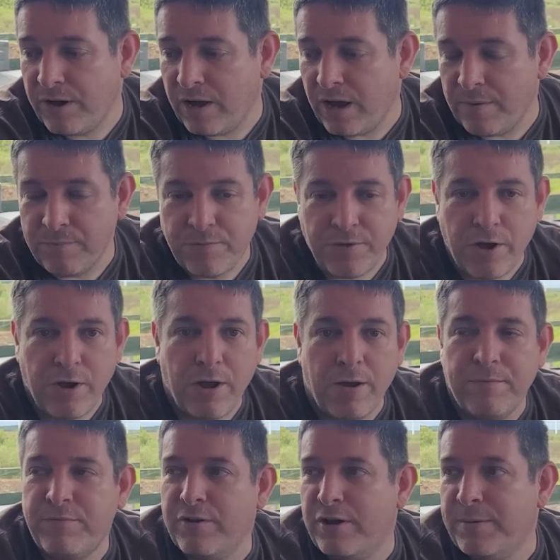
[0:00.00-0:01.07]

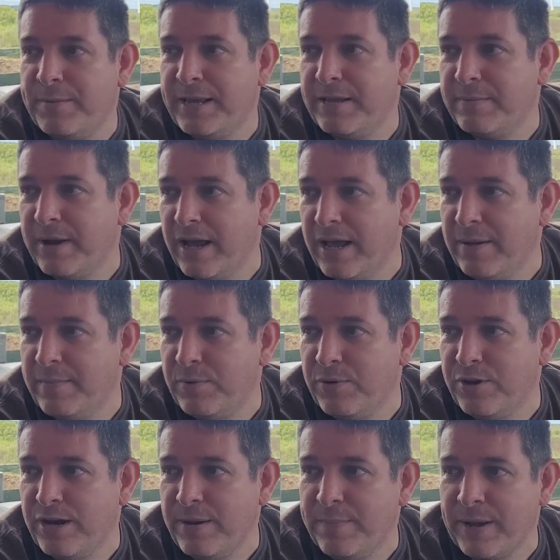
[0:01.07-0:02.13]
I'm filming my
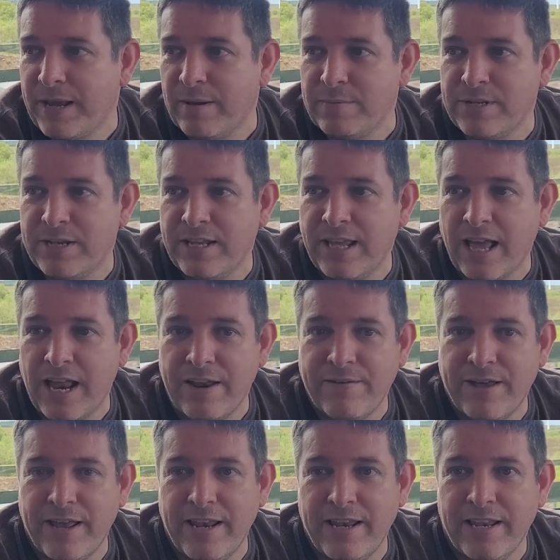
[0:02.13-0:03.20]
Blu-ray pickups in the
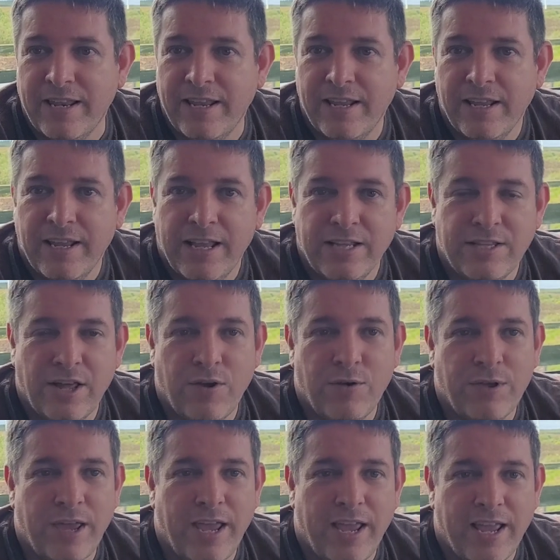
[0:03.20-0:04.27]
caravan. Is that
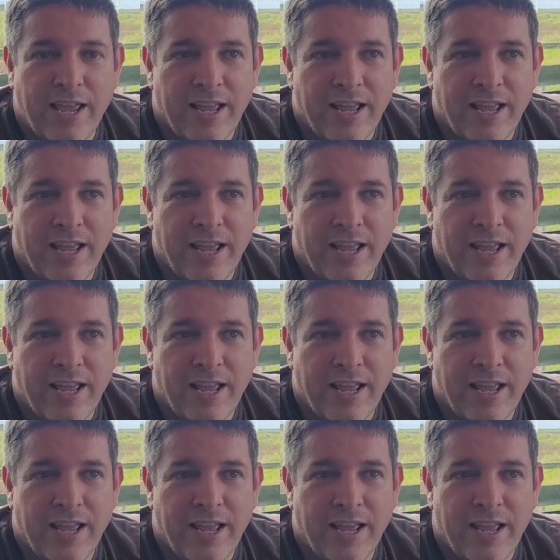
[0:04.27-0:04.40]
okay?